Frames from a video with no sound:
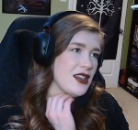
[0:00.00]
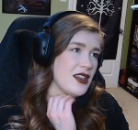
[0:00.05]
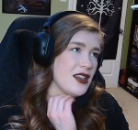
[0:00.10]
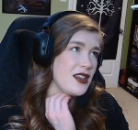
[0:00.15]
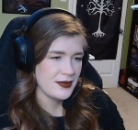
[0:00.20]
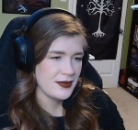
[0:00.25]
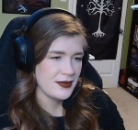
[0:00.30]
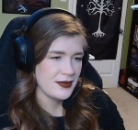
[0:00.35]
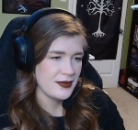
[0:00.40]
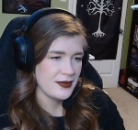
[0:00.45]

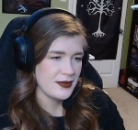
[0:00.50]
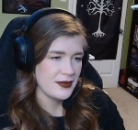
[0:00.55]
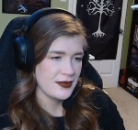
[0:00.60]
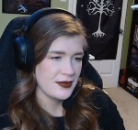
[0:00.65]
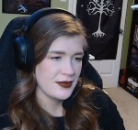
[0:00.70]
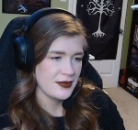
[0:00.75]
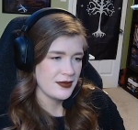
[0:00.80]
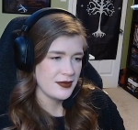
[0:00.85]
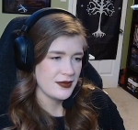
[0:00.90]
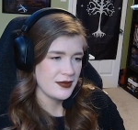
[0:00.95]

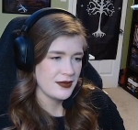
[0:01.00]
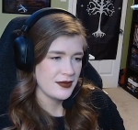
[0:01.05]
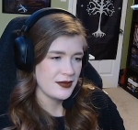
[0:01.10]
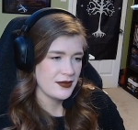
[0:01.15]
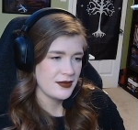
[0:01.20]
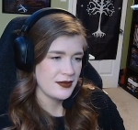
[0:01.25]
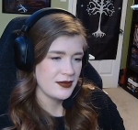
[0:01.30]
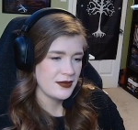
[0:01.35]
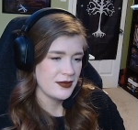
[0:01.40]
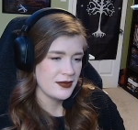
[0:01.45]

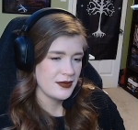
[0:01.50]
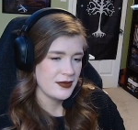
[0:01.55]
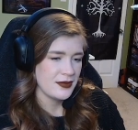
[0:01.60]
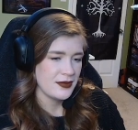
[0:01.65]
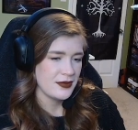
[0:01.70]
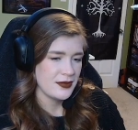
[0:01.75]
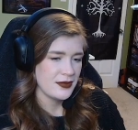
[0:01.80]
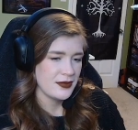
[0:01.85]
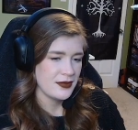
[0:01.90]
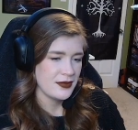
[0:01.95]

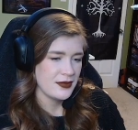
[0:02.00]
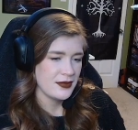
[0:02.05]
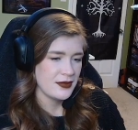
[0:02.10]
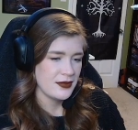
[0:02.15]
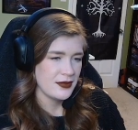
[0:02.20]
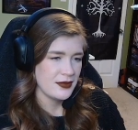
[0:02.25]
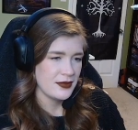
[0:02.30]
(silence)